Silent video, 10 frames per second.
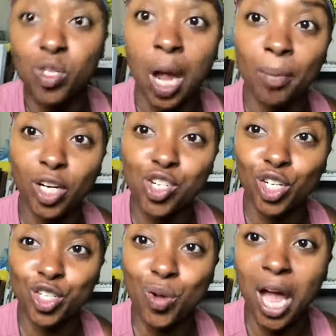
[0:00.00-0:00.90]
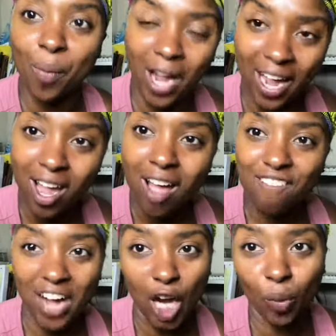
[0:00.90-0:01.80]
So I'm going to show you how I
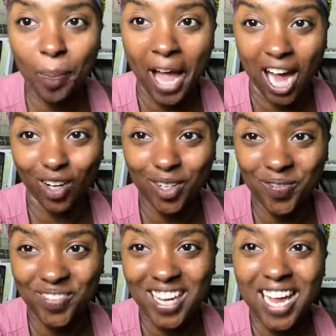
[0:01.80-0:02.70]
follow a pattern.